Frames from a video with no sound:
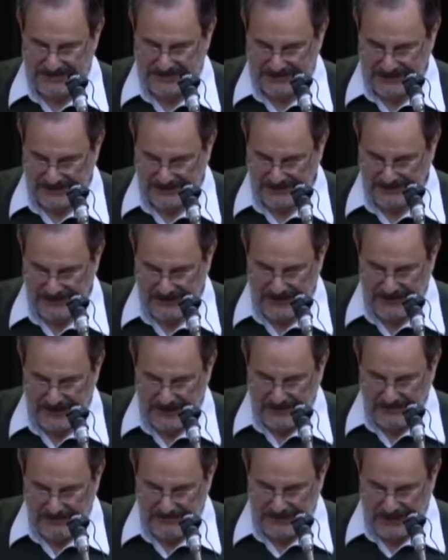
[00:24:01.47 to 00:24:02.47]
oneself
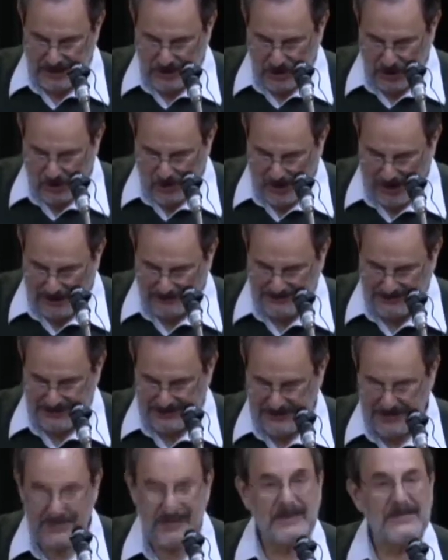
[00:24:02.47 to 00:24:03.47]
be co
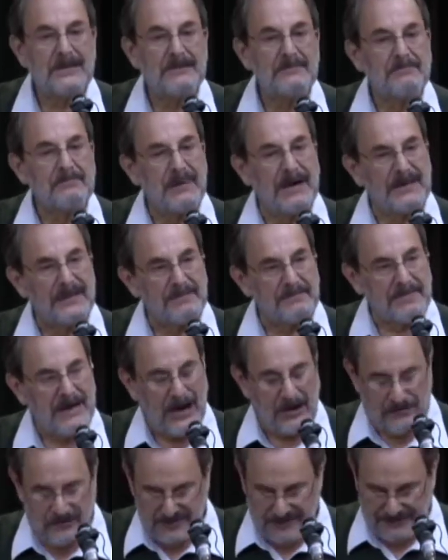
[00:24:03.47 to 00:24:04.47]
opted by the
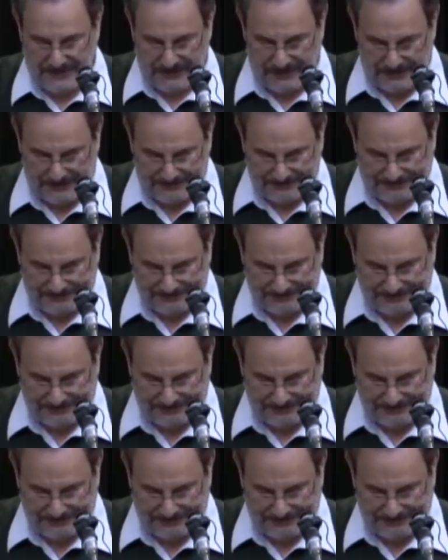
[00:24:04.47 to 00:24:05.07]
powerful.